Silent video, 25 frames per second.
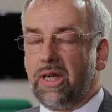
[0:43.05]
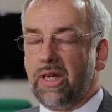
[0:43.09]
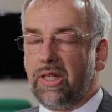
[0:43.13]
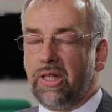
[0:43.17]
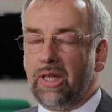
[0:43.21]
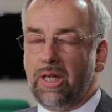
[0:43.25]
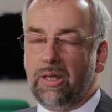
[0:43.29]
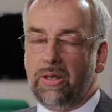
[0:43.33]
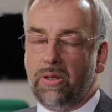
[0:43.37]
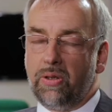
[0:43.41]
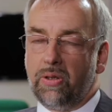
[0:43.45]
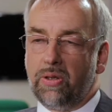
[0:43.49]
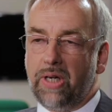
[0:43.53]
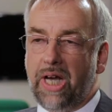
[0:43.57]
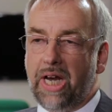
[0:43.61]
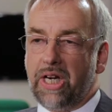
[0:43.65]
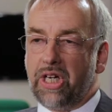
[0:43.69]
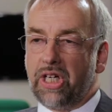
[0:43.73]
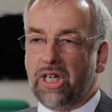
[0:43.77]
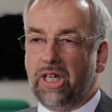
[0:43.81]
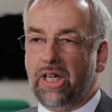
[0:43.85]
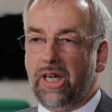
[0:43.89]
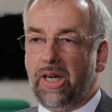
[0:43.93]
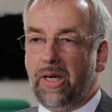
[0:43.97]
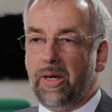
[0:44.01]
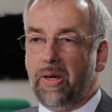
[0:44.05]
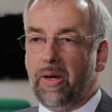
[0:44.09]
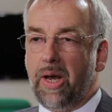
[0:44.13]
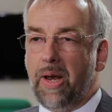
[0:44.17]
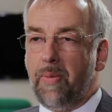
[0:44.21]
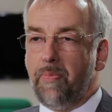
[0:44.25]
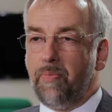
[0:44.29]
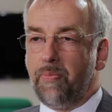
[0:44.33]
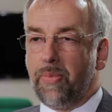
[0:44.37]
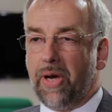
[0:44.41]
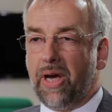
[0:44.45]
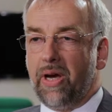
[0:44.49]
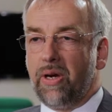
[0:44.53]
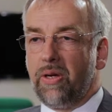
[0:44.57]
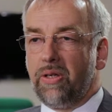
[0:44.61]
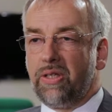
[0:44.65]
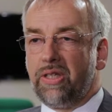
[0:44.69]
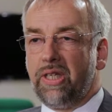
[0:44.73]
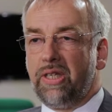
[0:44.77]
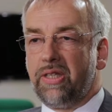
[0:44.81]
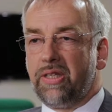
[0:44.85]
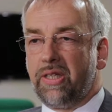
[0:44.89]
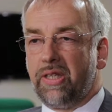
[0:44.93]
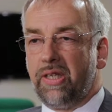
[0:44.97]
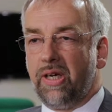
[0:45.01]
and the law actually
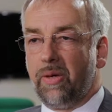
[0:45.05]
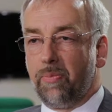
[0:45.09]
imposes the